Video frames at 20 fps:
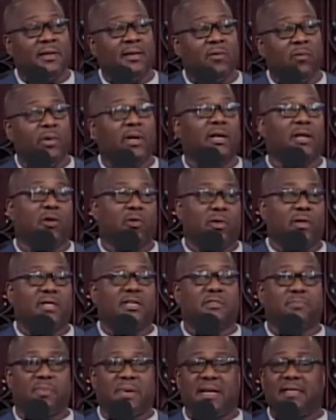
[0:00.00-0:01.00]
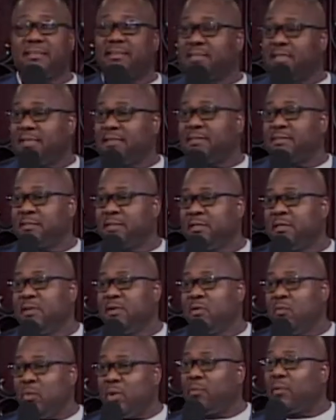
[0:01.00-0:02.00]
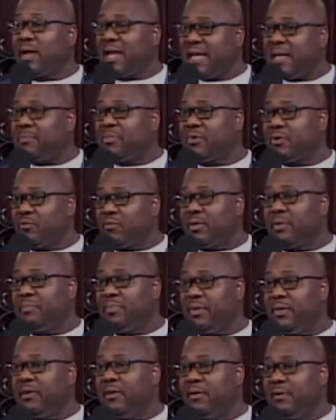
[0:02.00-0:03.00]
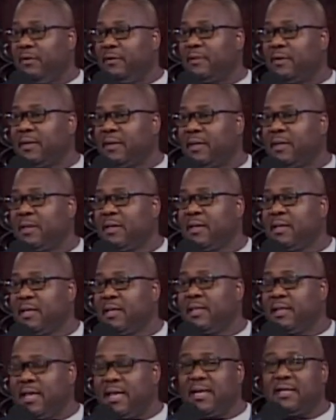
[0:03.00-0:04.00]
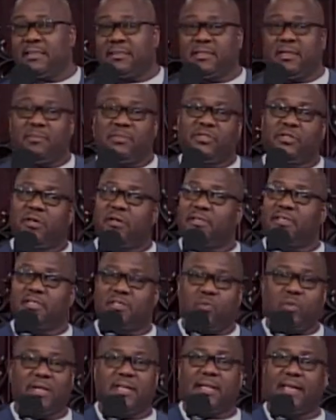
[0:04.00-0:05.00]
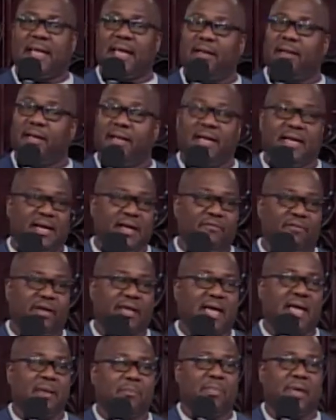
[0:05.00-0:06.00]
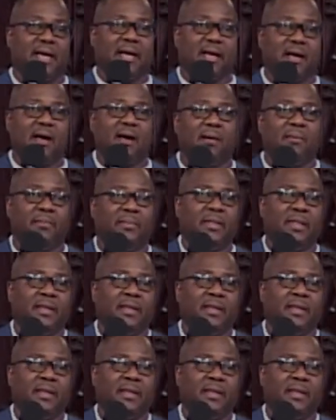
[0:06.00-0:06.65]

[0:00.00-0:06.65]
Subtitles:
where the Lord has blessed us. We were able to rebuild. Yeah, some churches went down and they never came back up.